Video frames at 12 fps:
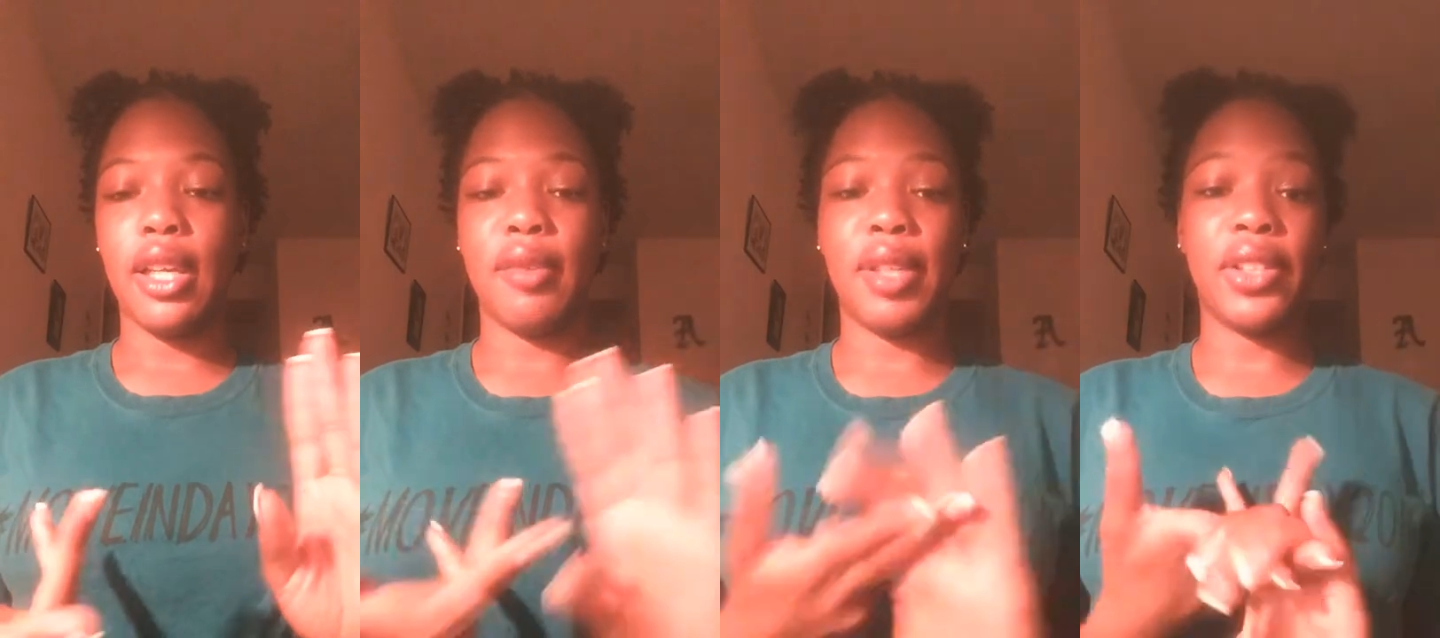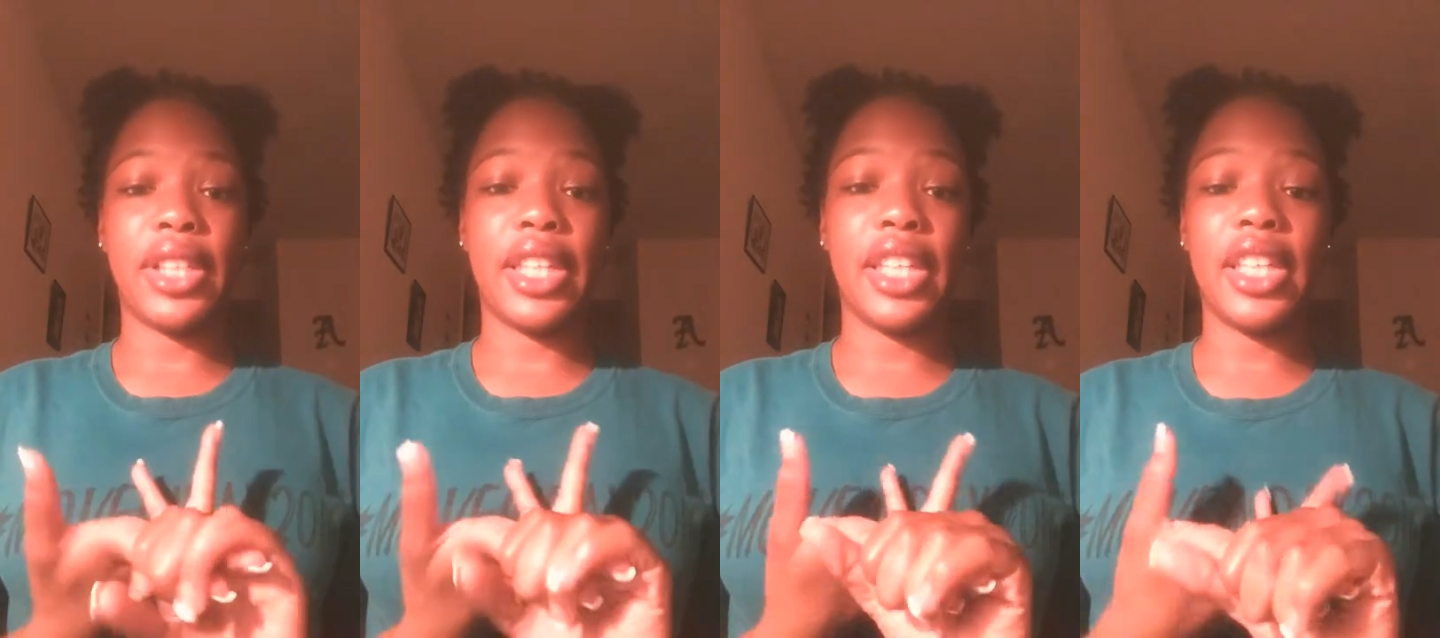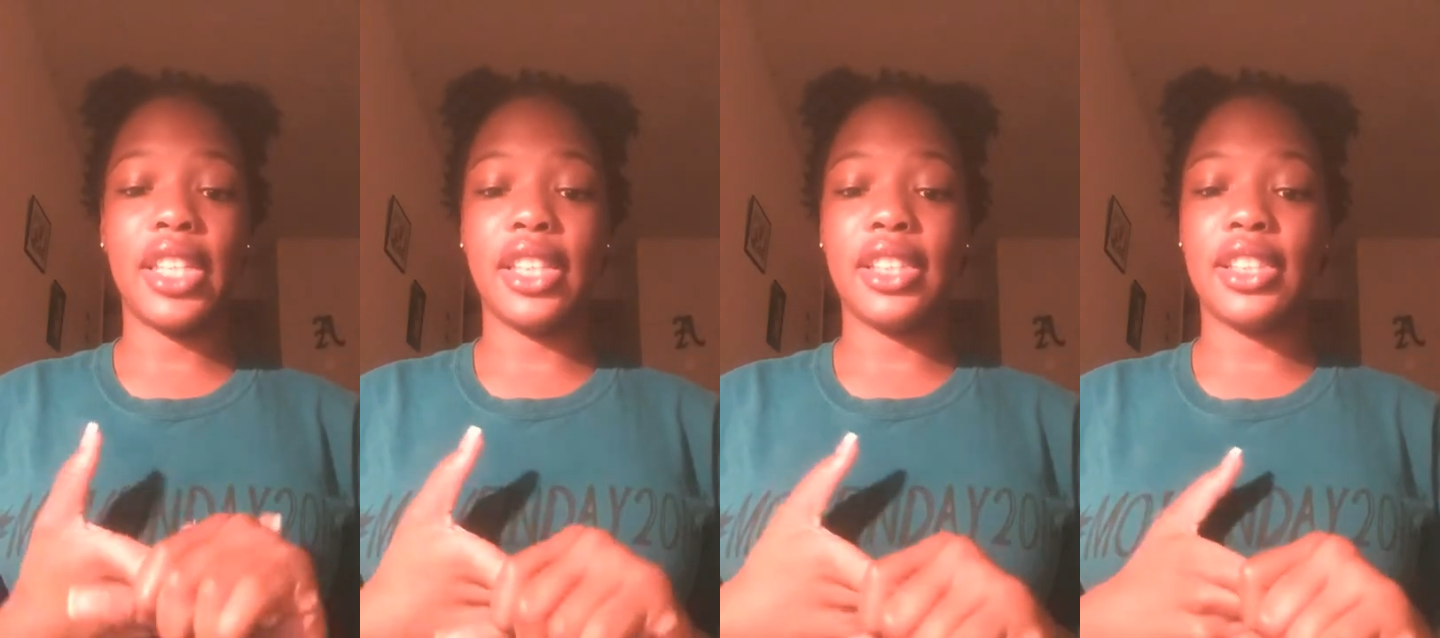about
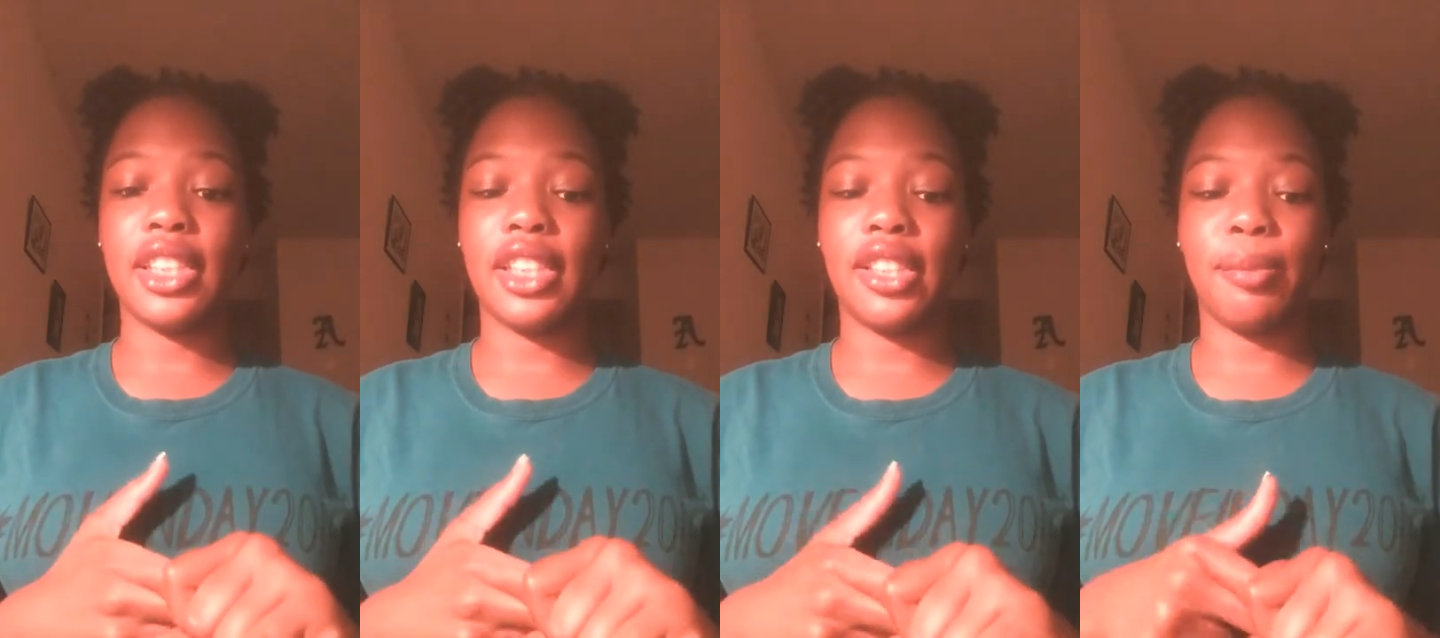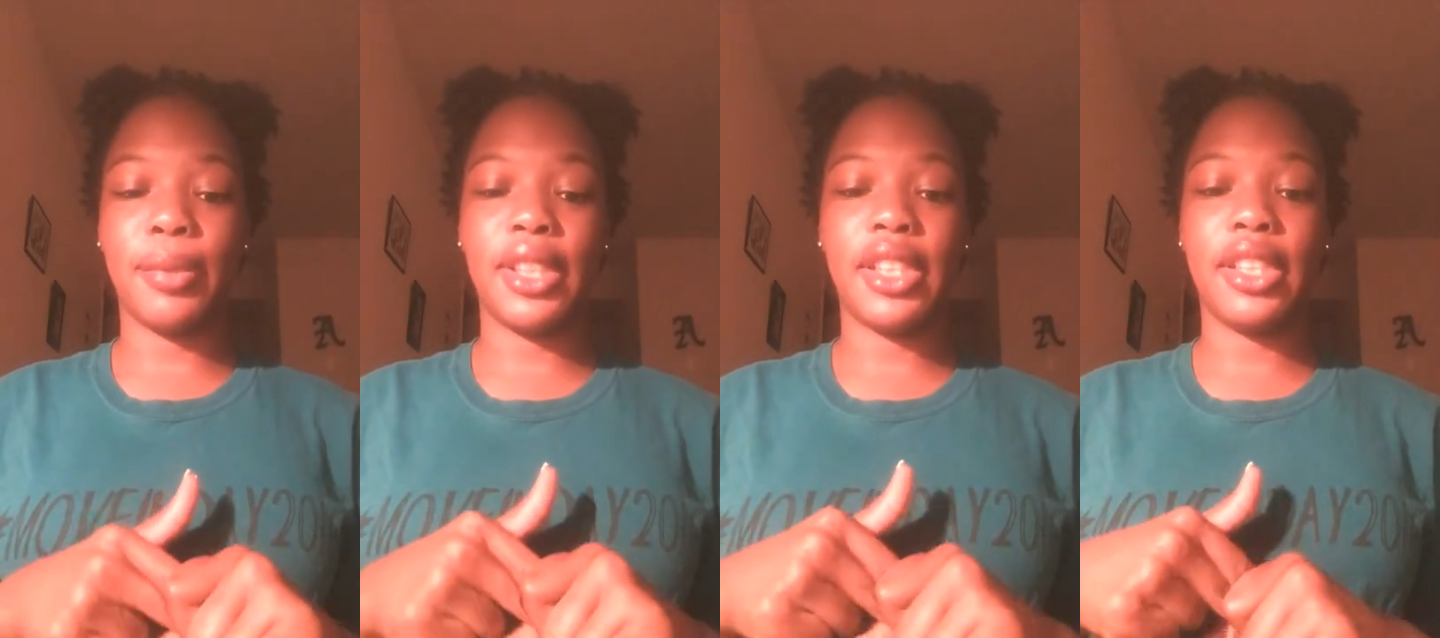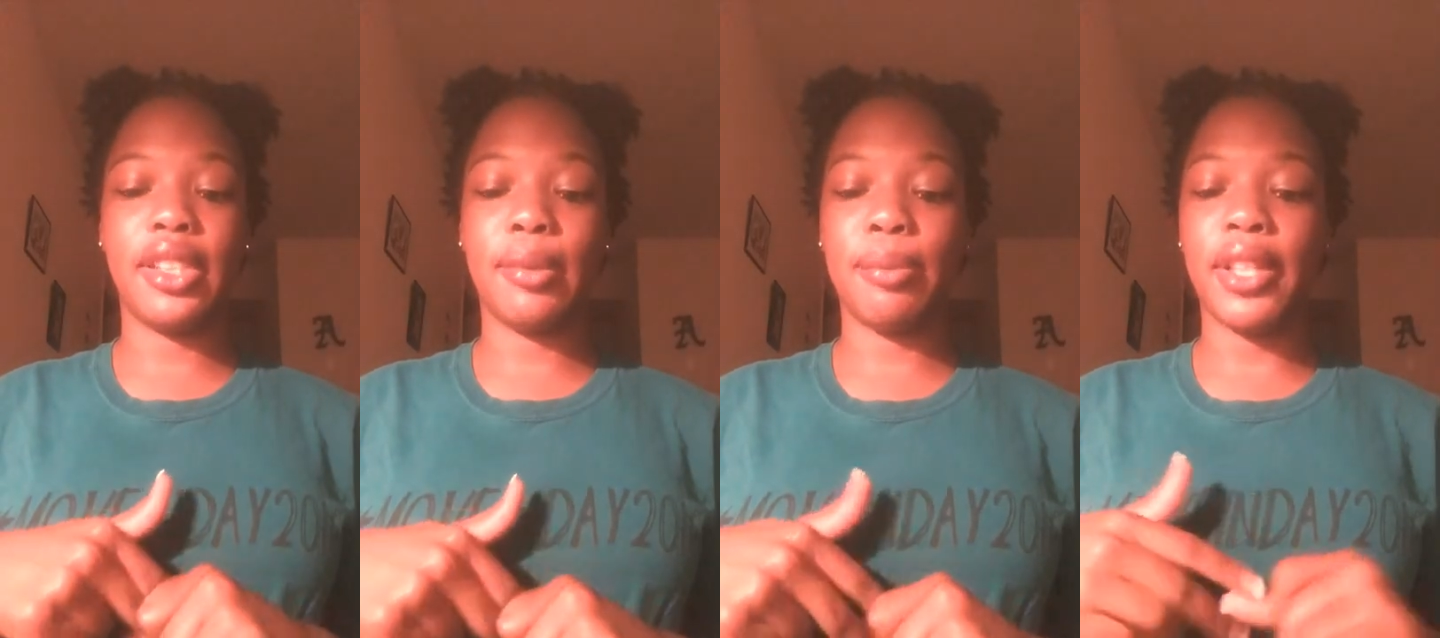kids, it could
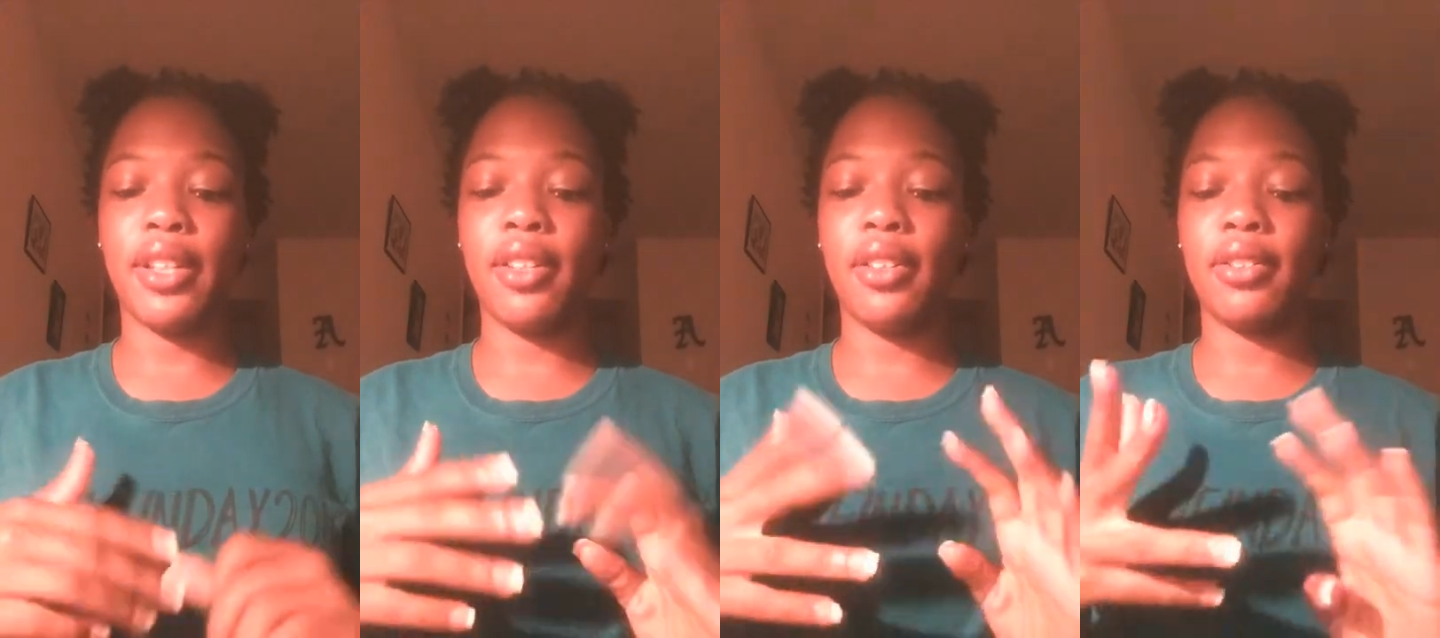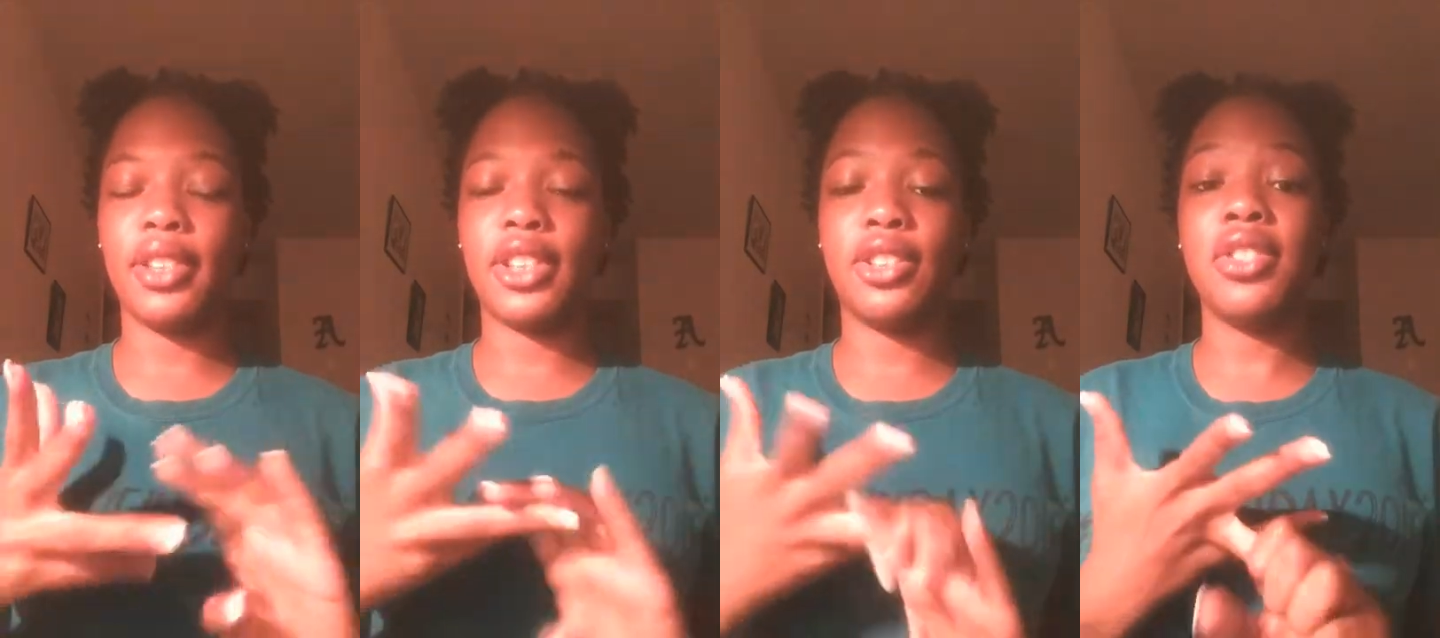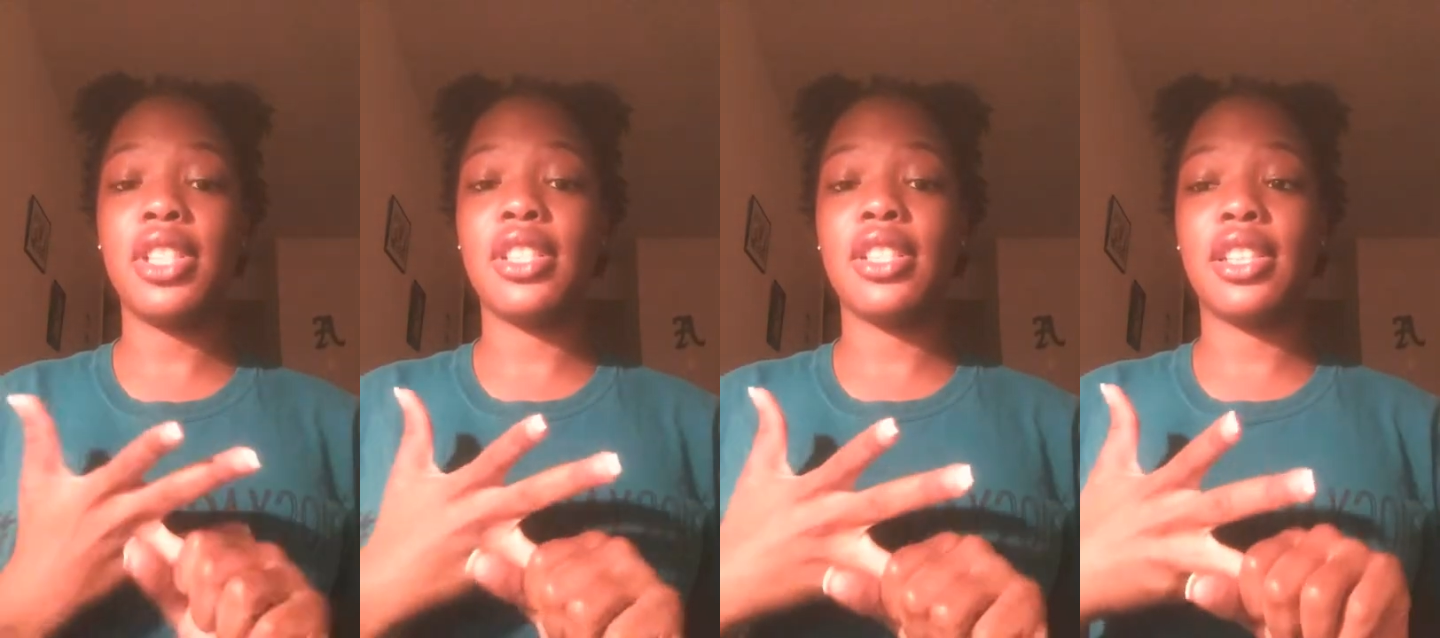be about
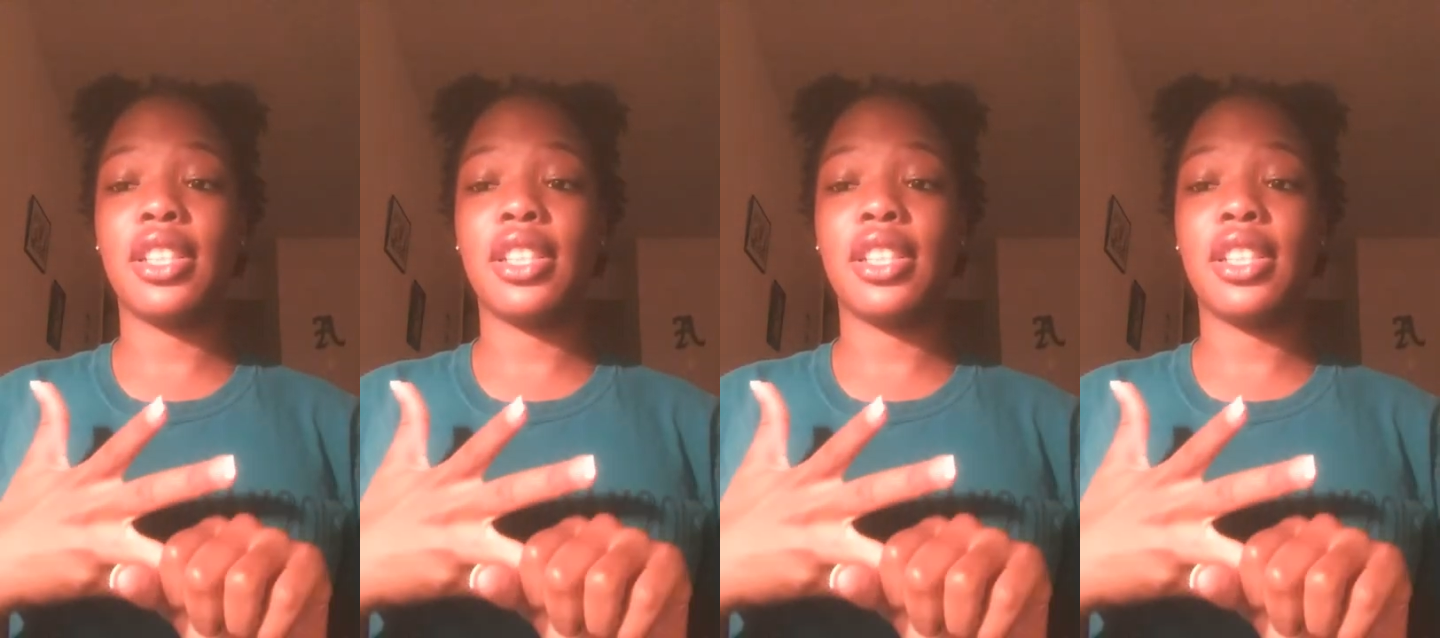students,